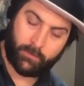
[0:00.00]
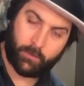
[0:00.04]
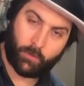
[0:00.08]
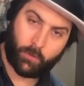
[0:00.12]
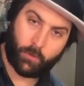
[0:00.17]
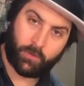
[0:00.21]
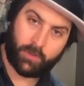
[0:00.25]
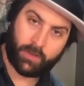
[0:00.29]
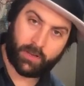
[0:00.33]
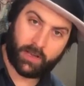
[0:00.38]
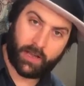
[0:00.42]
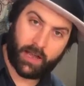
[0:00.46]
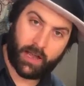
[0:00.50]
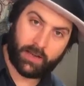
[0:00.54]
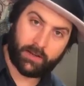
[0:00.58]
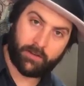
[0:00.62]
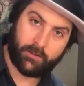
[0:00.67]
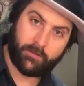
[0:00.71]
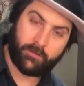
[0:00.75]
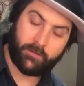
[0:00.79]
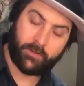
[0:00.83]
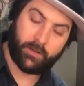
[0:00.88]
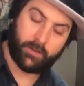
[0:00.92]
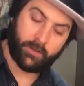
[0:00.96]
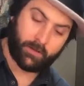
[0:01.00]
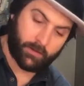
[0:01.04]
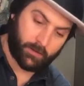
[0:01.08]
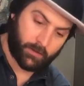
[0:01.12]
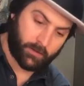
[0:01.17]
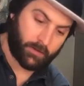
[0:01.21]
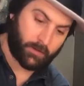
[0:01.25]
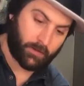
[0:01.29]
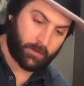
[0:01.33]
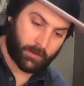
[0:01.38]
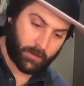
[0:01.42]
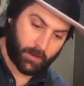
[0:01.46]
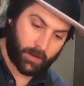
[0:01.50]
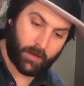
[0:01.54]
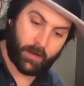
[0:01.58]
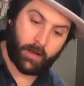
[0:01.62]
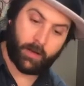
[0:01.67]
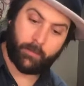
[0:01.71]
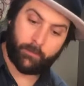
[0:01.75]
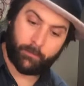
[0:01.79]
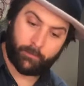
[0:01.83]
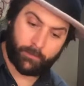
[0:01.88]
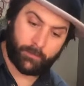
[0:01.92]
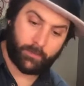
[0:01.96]
Or the kind of
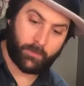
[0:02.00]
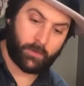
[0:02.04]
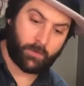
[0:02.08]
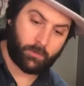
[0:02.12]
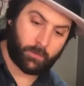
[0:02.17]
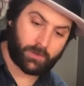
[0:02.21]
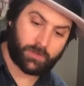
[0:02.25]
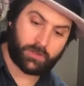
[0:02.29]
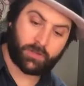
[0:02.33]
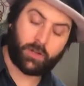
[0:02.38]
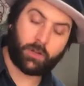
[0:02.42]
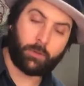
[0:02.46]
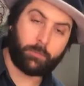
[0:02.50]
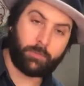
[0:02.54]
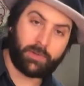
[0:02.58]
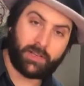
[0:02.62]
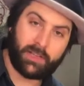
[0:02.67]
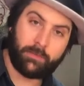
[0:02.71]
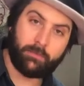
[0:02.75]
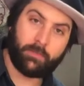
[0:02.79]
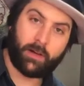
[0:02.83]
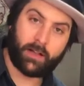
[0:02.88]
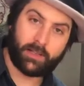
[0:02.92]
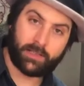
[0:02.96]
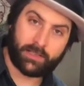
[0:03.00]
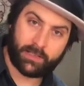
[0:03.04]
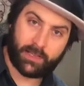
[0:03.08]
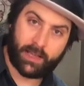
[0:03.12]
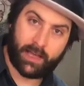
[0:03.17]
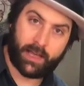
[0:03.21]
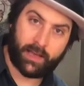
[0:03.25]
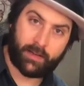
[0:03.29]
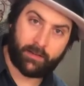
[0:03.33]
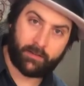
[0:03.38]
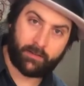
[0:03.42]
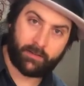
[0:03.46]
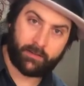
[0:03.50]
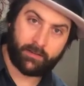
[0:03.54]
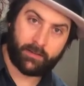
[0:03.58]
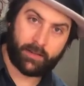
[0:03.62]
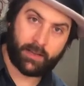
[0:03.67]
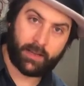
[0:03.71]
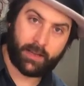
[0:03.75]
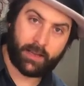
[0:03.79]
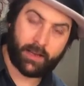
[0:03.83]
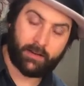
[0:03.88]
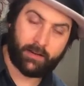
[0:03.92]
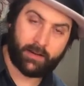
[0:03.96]
what's called Piedmont style
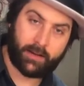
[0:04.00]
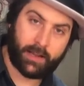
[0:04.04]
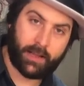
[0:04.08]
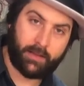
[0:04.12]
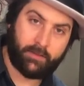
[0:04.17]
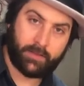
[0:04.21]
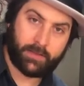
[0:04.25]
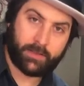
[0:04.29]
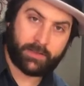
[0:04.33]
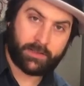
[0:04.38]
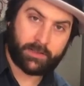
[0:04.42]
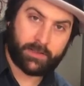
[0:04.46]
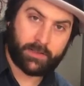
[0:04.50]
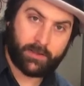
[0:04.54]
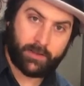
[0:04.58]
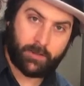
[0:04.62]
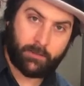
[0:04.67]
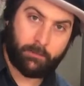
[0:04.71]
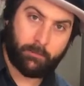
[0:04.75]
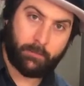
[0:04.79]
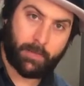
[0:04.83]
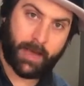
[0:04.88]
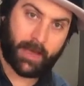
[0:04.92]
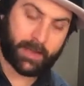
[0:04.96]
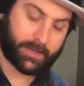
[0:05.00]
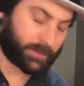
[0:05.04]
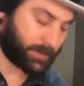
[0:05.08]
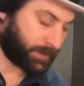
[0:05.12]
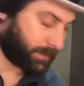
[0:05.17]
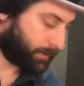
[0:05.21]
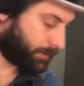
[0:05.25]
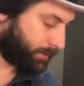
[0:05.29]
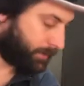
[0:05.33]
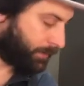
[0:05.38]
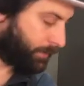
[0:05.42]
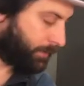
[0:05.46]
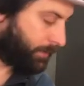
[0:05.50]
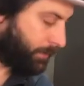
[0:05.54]
that Gary Davis mastered.